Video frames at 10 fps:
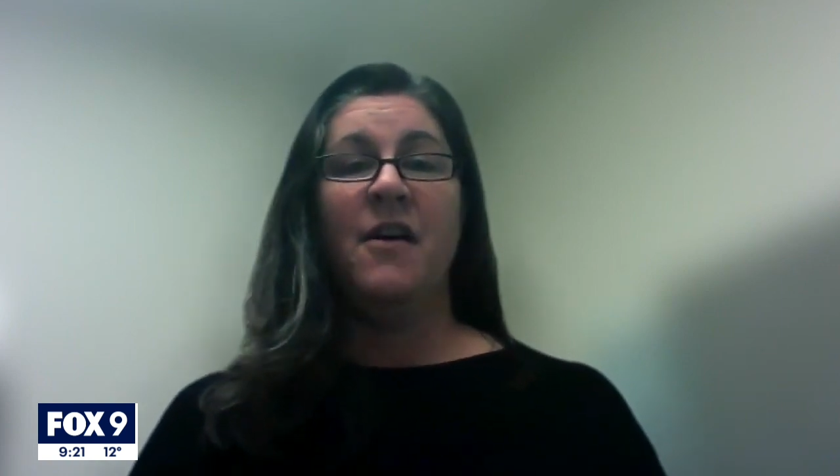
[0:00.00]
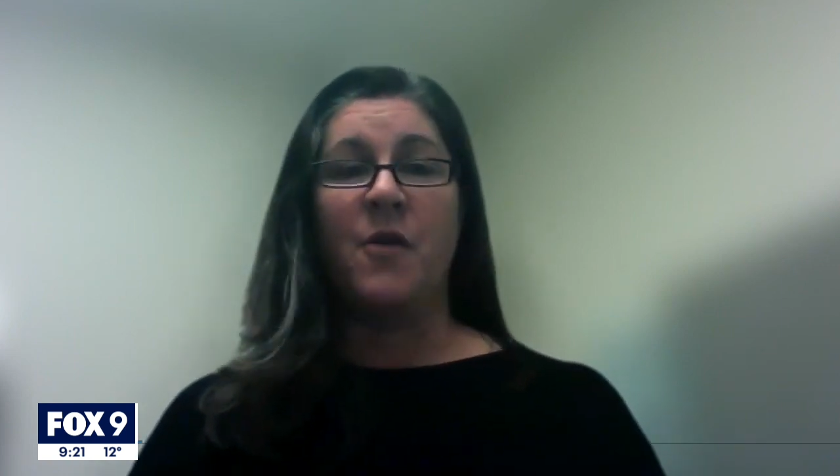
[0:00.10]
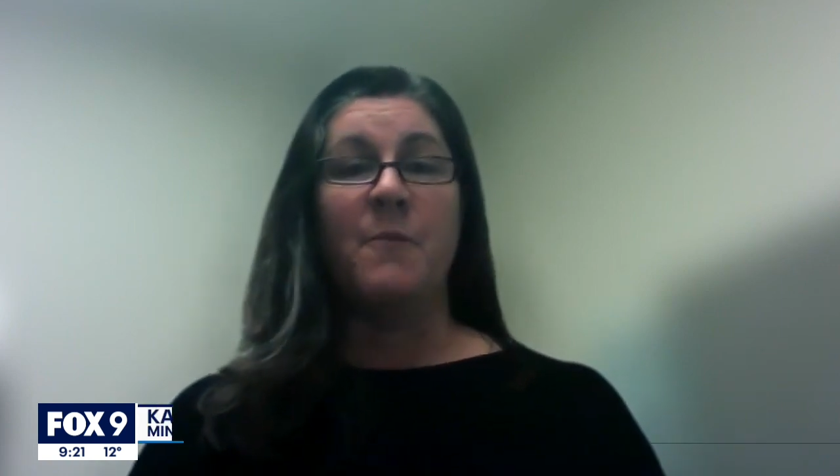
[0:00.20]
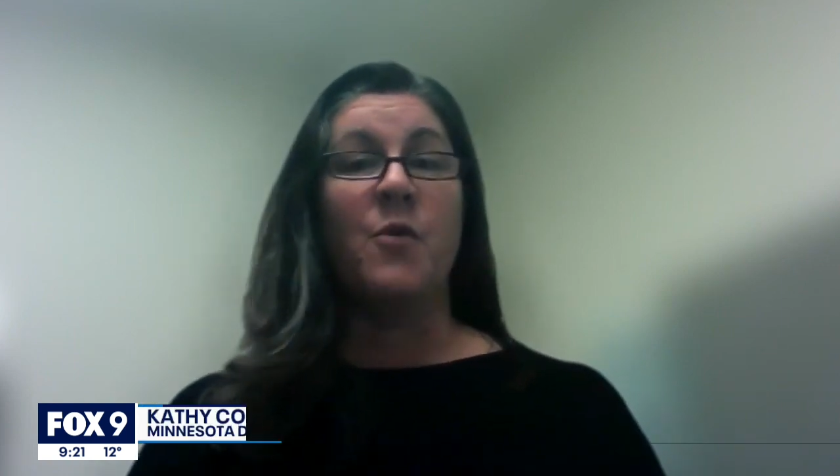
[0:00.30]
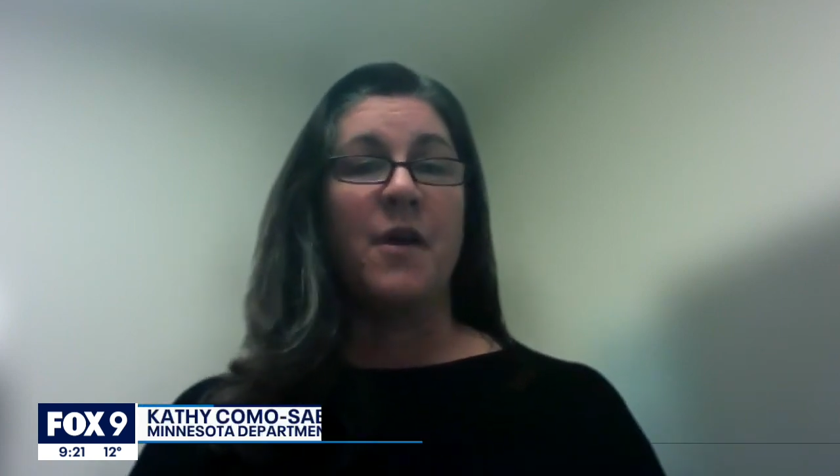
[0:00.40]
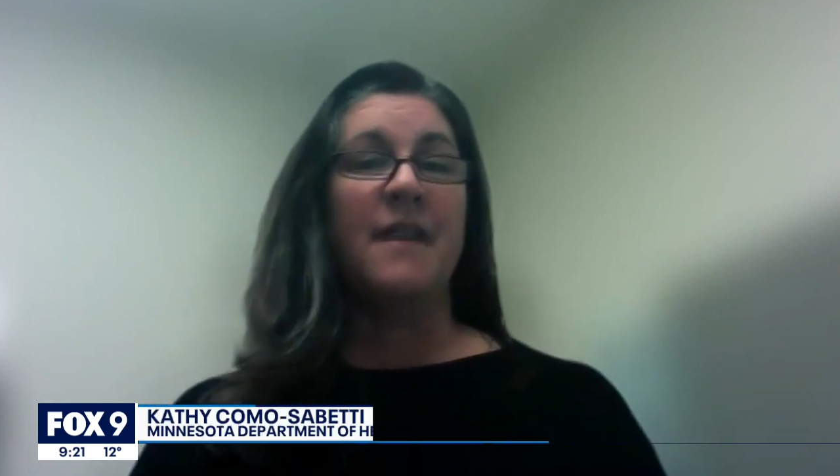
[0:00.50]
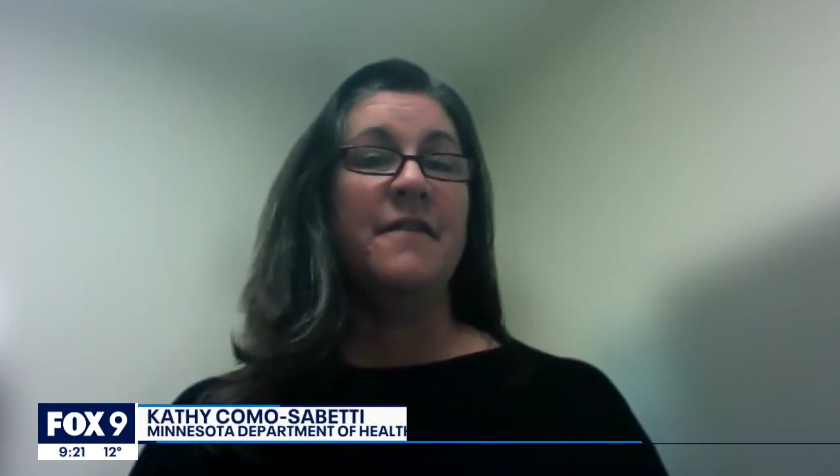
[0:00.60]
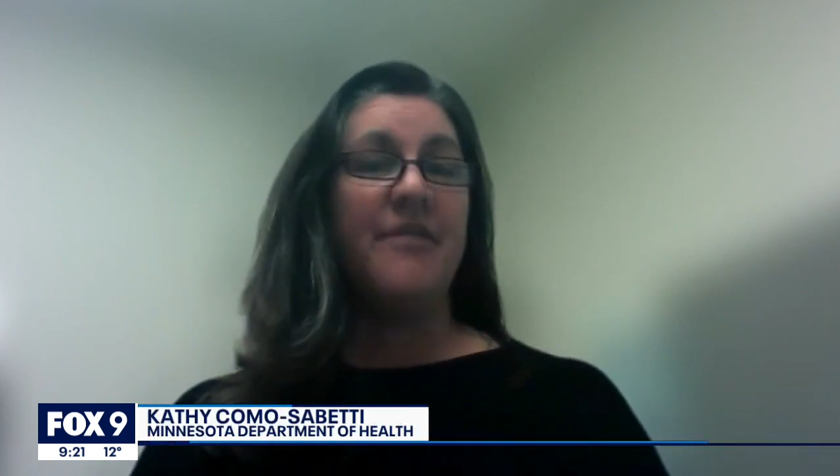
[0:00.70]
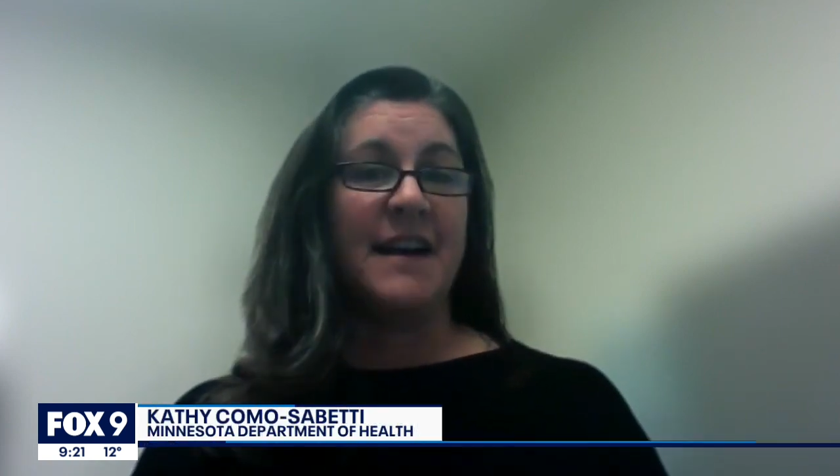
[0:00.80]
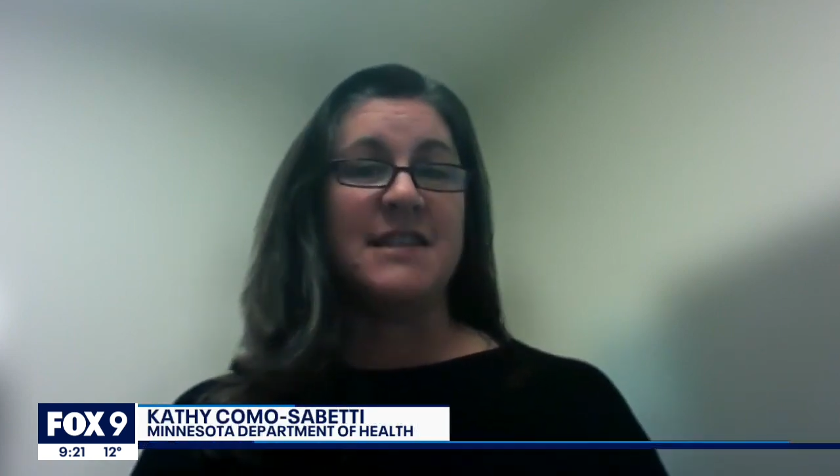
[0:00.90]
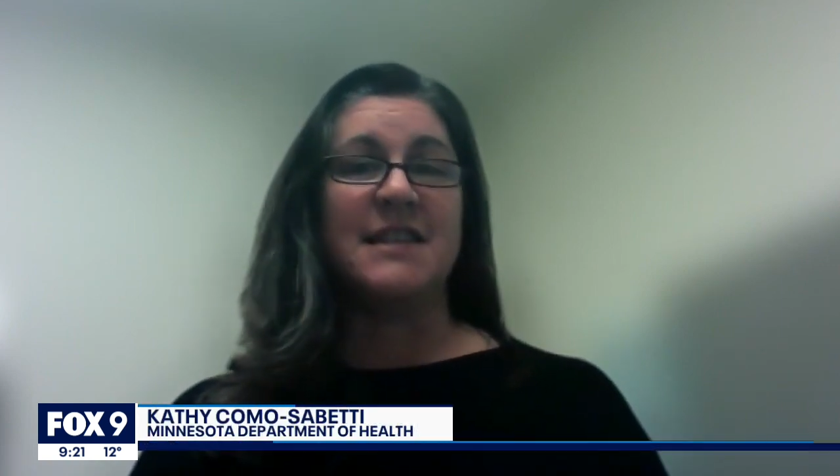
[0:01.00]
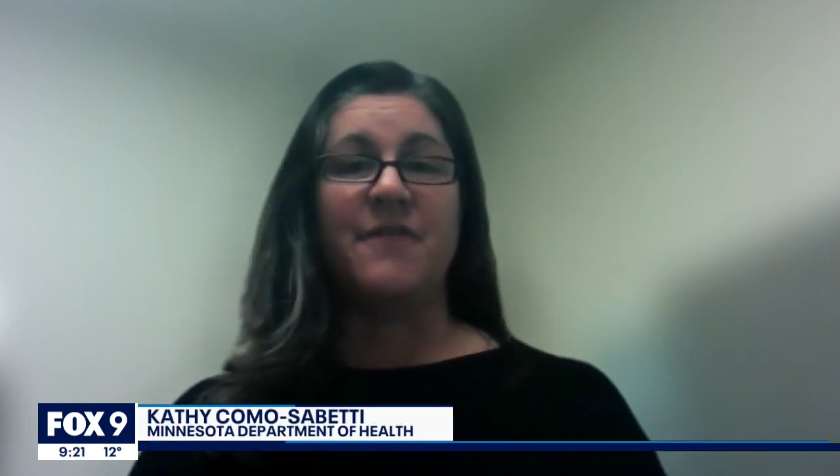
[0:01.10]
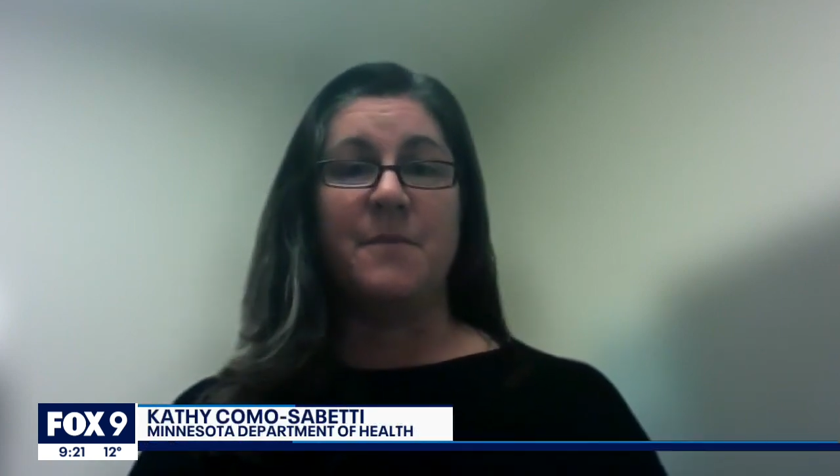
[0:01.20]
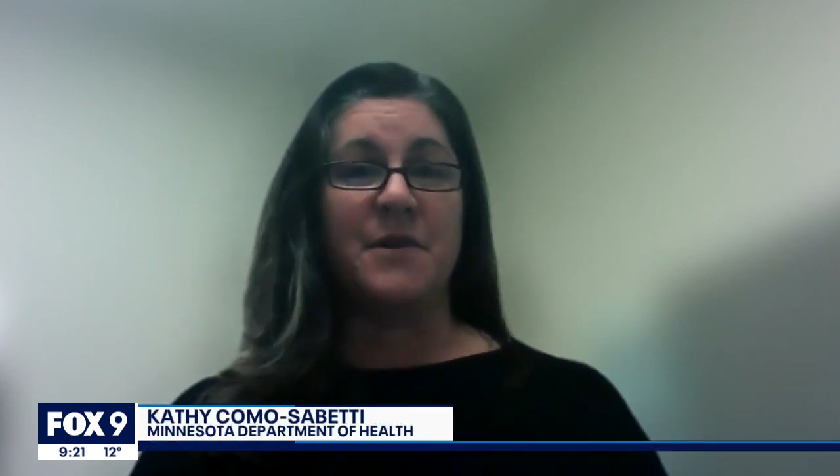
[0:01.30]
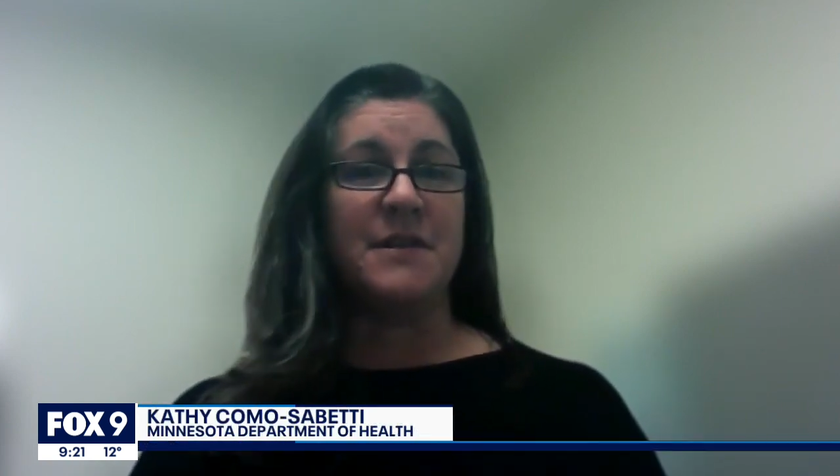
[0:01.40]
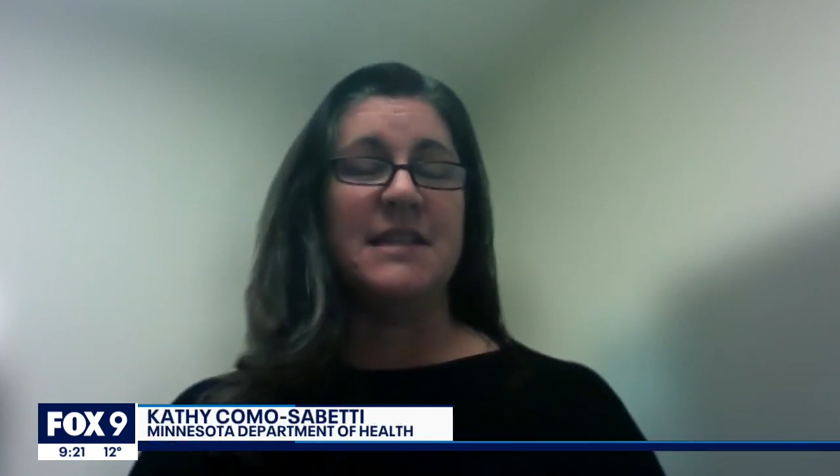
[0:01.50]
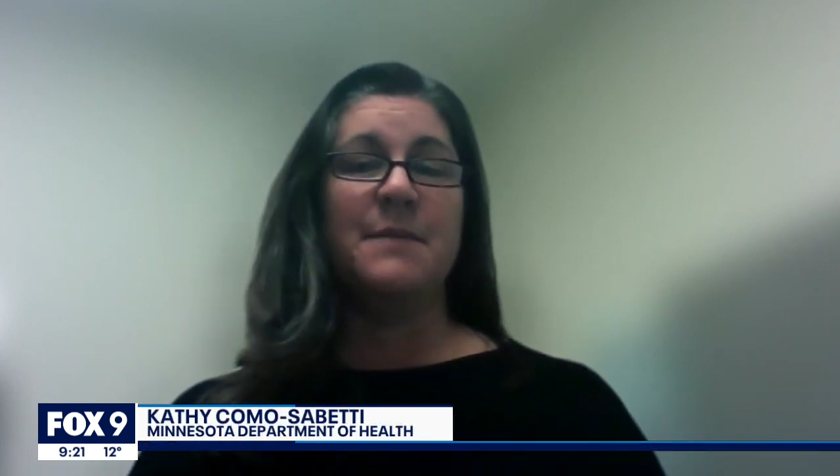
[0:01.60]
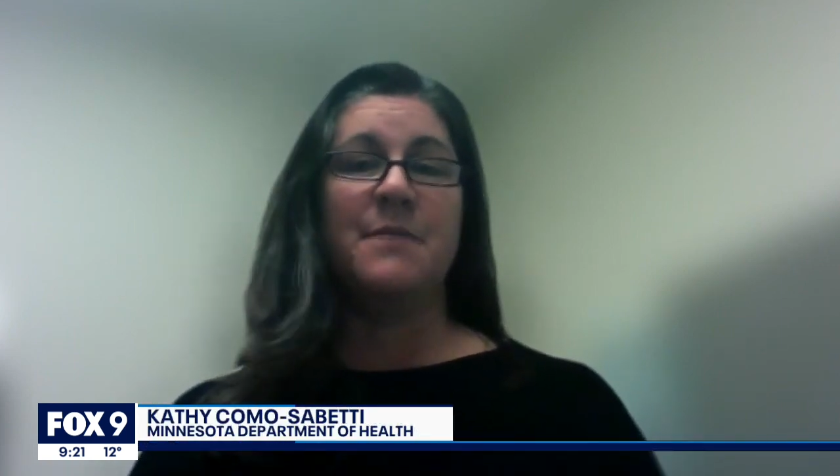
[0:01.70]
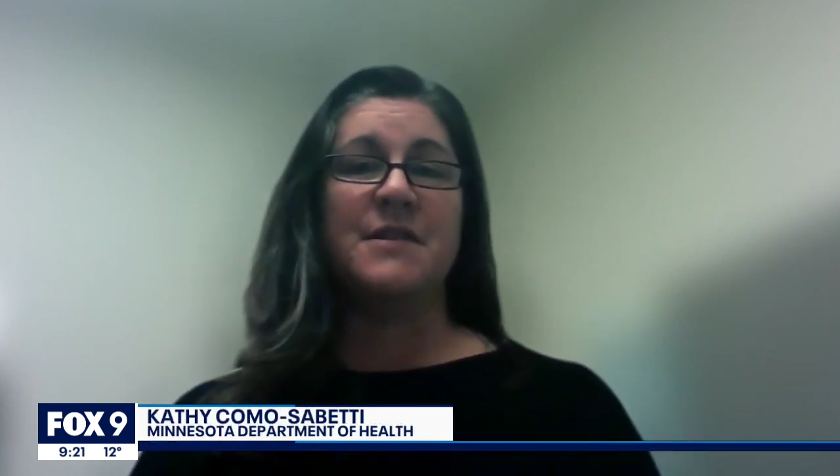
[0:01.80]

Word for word: or more infectious from person to